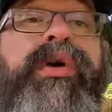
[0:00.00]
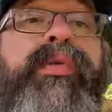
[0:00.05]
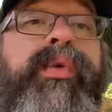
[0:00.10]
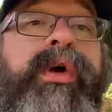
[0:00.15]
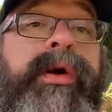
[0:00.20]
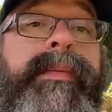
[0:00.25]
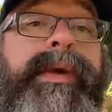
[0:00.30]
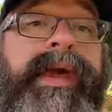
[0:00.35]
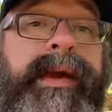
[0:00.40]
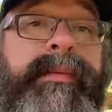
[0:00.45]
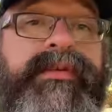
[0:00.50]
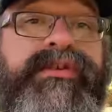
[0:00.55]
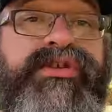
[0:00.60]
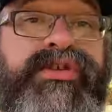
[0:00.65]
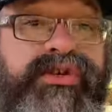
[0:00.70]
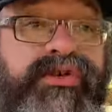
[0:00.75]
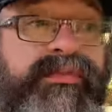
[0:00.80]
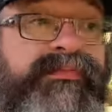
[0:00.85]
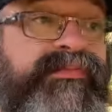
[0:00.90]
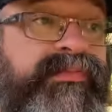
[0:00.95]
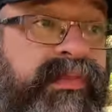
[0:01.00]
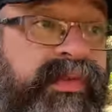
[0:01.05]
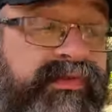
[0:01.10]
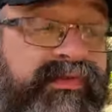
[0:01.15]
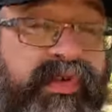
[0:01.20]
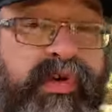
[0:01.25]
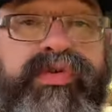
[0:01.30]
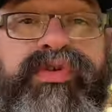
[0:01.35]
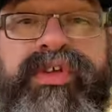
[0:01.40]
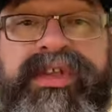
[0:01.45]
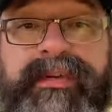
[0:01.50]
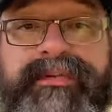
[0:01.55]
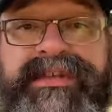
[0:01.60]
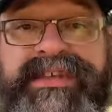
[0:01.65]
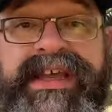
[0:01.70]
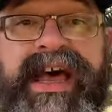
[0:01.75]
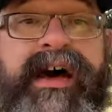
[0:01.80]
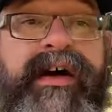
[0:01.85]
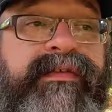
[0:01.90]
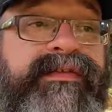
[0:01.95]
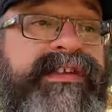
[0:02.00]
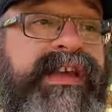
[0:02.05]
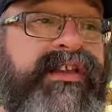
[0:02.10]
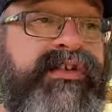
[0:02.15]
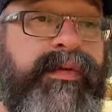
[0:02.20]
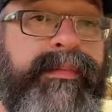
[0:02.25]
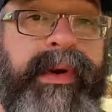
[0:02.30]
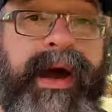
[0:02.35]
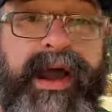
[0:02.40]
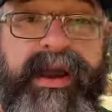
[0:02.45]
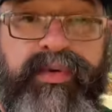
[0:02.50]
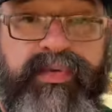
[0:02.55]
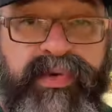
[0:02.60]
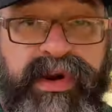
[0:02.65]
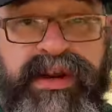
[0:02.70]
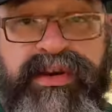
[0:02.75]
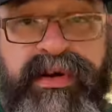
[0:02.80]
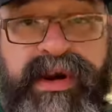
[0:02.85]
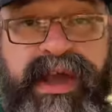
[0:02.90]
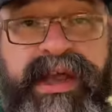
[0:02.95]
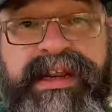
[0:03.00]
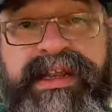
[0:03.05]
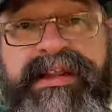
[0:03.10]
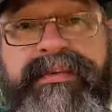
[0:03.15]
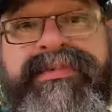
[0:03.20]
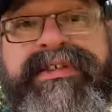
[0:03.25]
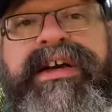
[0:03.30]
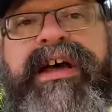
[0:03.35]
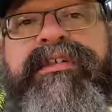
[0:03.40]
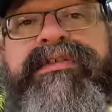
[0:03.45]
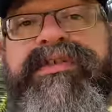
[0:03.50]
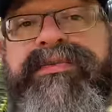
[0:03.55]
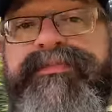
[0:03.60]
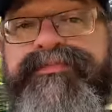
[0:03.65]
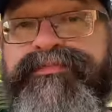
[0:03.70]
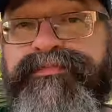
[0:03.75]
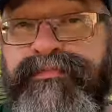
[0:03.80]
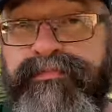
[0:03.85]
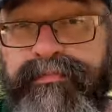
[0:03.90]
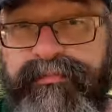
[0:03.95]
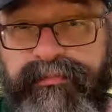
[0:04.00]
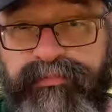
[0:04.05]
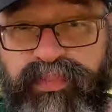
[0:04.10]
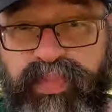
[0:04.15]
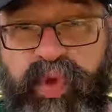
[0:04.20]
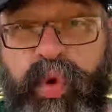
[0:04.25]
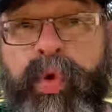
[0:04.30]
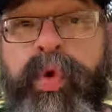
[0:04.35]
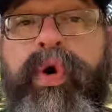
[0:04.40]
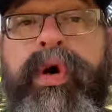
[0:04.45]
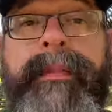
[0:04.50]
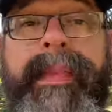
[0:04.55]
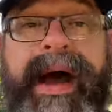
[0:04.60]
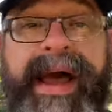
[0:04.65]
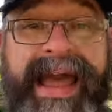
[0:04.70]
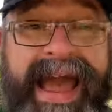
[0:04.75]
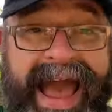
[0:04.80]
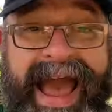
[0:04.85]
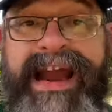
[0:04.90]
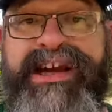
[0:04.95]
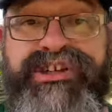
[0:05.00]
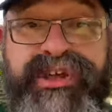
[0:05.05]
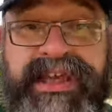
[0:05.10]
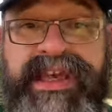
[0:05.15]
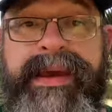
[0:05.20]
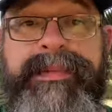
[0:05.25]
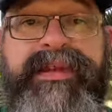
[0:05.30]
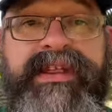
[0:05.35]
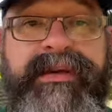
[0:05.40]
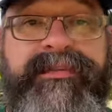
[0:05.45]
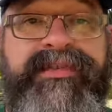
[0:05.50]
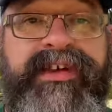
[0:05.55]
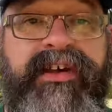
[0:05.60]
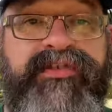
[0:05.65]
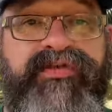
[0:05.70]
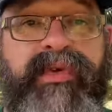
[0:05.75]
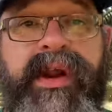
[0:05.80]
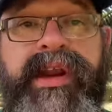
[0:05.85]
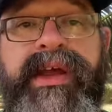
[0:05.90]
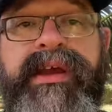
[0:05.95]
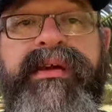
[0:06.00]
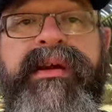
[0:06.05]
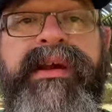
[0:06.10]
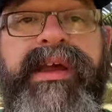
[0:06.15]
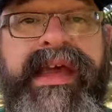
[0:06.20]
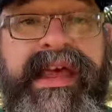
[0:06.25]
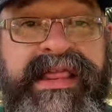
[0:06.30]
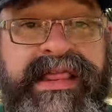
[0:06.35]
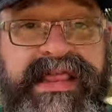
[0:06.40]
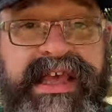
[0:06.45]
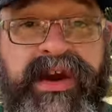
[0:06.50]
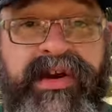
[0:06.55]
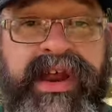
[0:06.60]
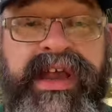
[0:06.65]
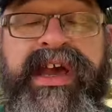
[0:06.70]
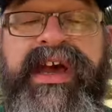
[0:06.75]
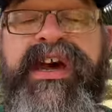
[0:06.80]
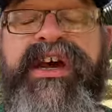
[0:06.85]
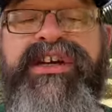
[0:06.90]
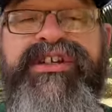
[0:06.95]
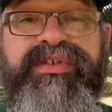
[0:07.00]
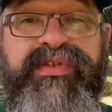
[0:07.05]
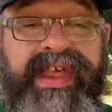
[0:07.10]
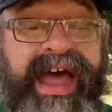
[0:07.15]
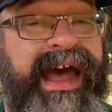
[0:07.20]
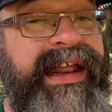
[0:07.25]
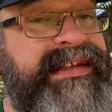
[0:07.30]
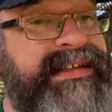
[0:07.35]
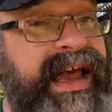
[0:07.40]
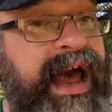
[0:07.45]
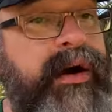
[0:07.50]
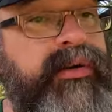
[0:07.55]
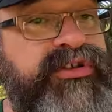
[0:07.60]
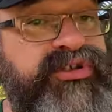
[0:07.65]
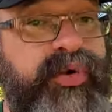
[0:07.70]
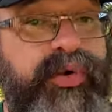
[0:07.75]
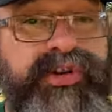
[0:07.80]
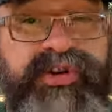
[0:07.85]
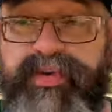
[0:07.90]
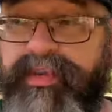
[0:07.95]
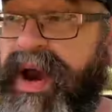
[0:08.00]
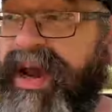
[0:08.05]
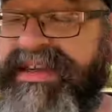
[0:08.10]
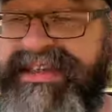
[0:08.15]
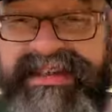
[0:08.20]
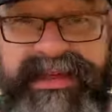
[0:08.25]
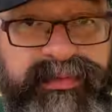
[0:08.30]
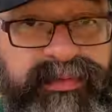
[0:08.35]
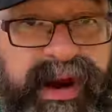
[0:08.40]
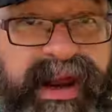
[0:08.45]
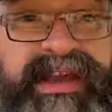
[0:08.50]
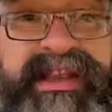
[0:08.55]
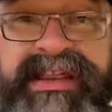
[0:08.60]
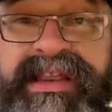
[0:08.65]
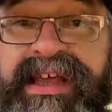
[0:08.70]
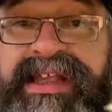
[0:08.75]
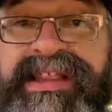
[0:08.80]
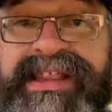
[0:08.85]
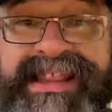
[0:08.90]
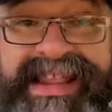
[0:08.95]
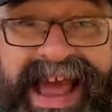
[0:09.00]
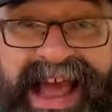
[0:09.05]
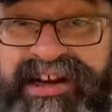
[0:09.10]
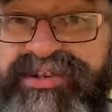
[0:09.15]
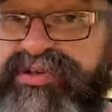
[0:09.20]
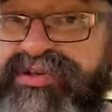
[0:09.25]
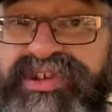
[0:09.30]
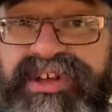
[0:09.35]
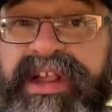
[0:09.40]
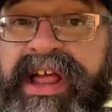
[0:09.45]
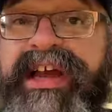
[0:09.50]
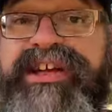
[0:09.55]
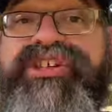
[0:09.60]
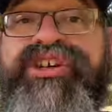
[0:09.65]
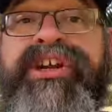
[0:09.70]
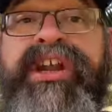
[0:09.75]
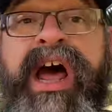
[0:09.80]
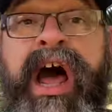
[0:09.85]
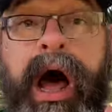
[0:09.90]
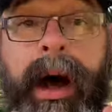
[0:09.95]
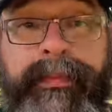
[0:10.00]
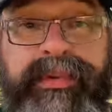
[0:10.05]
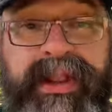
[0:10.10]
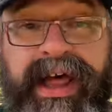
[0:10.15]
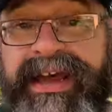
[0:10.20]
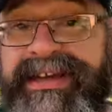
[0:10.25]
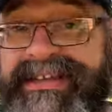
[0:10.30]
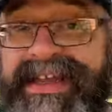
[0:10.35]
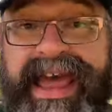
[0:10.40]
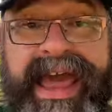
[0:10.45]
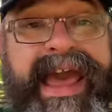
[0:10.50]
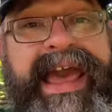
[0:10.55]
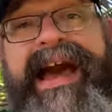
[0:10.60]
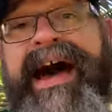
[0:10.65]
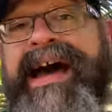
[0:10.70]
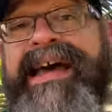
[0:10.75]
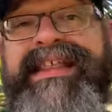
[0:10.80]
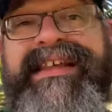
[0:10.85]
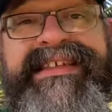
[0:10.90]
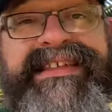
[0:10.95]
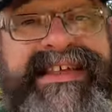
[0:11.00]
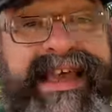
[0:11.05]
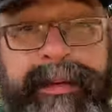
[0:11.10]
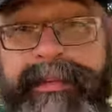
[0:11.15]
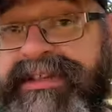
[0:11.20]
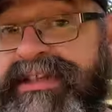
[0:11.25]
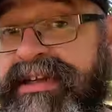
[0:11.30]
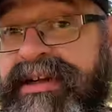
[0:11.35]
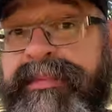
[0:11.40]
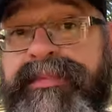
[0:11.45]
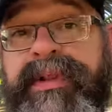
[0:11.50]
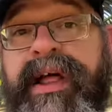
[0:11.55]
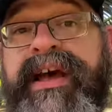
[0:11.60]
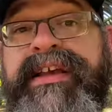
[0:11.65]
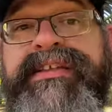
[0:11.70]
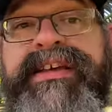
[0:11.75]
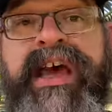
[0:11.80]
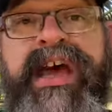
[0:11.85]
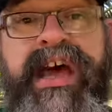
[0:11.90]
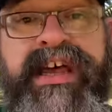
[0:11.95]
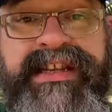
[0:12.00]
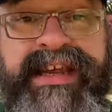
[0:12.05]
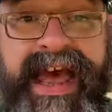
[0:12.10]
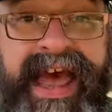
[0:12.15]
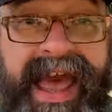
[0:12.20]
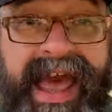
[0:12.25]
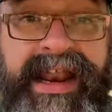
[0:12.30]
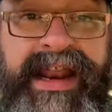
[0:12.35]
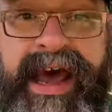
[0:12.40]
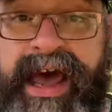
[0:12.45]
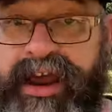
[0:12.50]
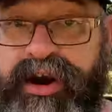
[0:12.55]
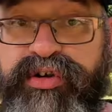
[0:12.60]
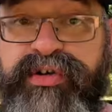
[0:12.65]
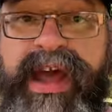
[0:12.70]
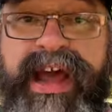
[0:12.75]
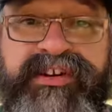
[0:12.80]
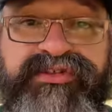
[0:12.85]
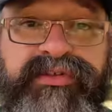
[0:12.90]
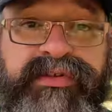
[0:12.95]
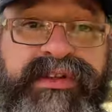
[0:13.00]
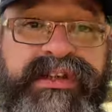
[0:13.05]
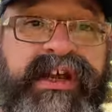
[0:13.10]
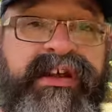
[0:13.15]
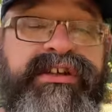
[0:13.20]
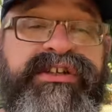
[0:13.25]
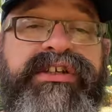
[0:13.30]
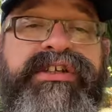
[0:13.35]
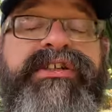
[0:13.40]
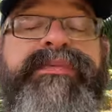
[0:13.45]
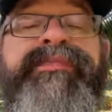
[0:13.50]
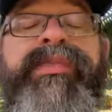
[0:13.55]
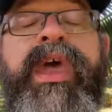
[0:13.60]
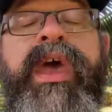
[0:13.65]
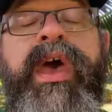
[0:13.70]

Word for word: will be able to further themselves, either by recreating themselves or by actually keeping themselves running, in theory. So that is how it's going to rise, right? The natural selection applies to AI the same as it applies to NI, or natural intelligence.